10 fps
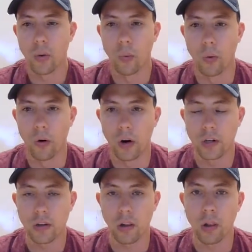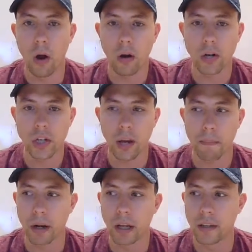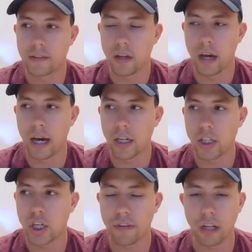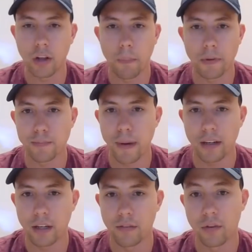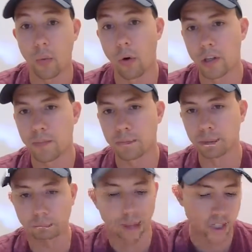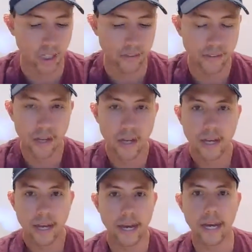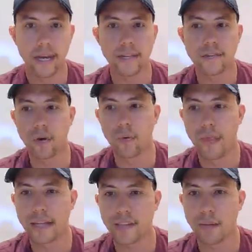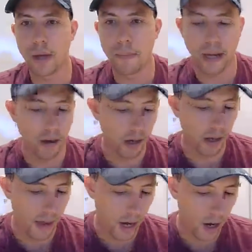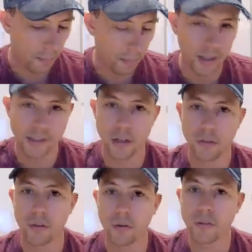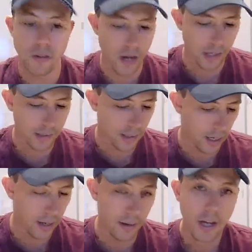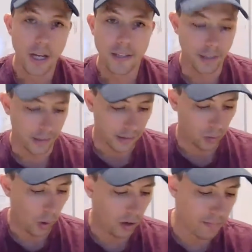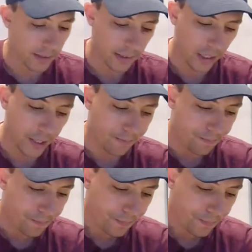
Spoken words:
towards large companies shifting their perspective towards public blockchains. And so that's going to be a big area that Aeon plays in over the course of the next 6 to 12 months again.